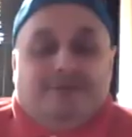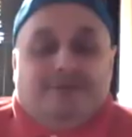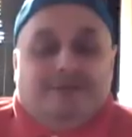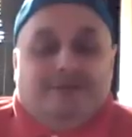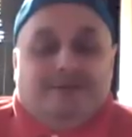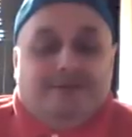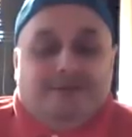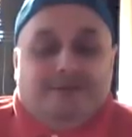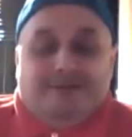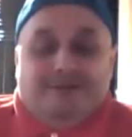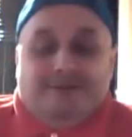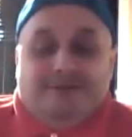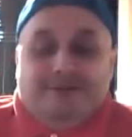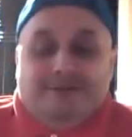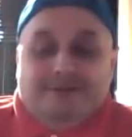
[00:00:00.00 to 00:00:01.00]

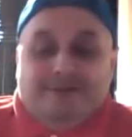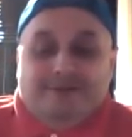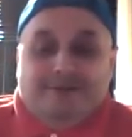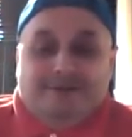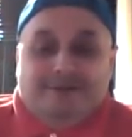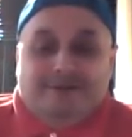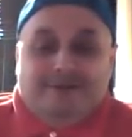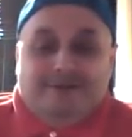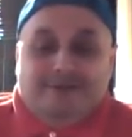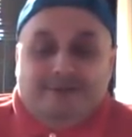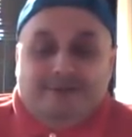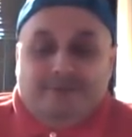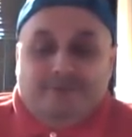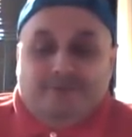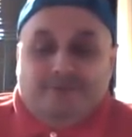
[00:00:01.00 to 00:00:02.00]

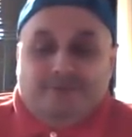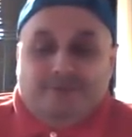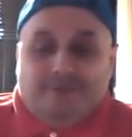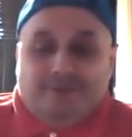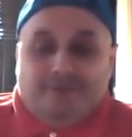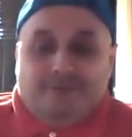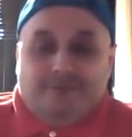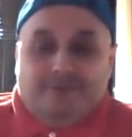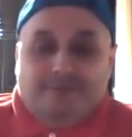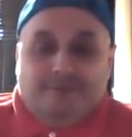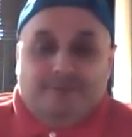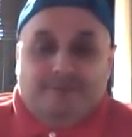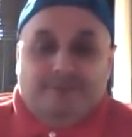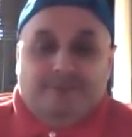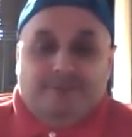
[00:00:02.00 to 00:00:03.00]

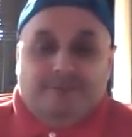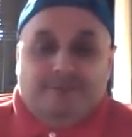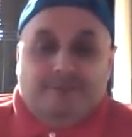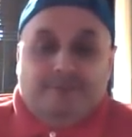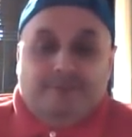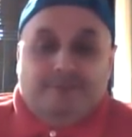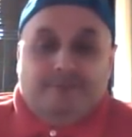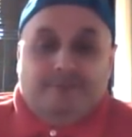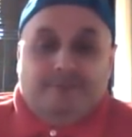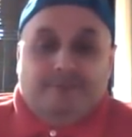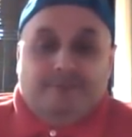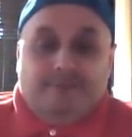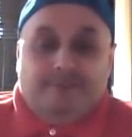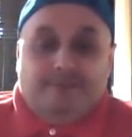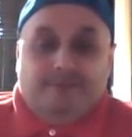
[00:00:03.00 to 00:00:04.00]

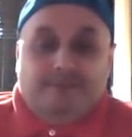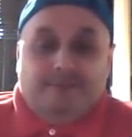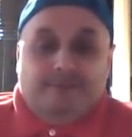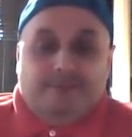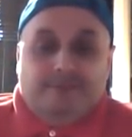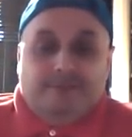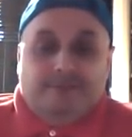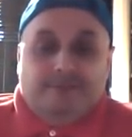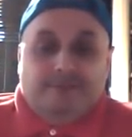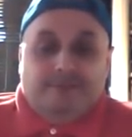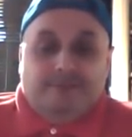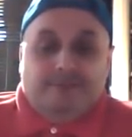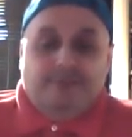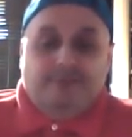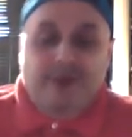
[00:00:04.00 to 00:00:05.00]

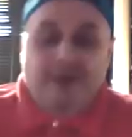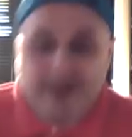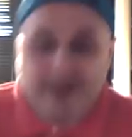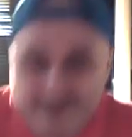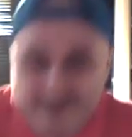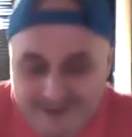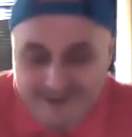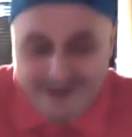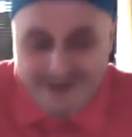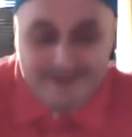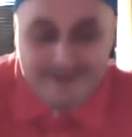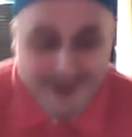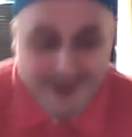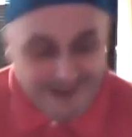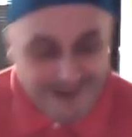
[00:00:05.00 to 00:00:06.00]

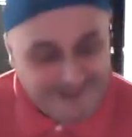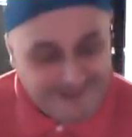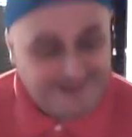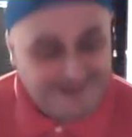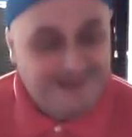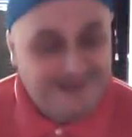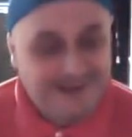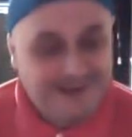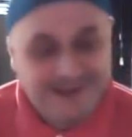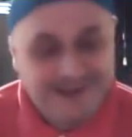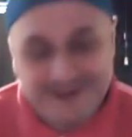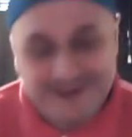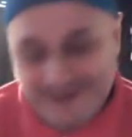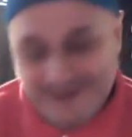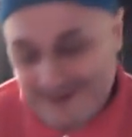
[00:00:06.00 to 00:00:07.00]

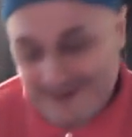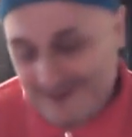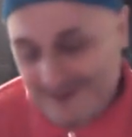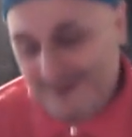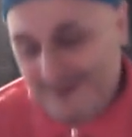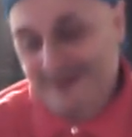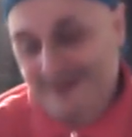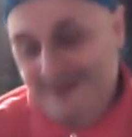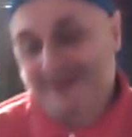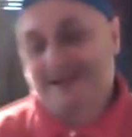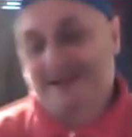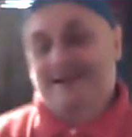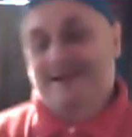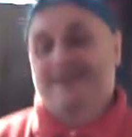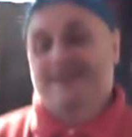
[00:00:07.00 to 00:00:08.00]
(silent)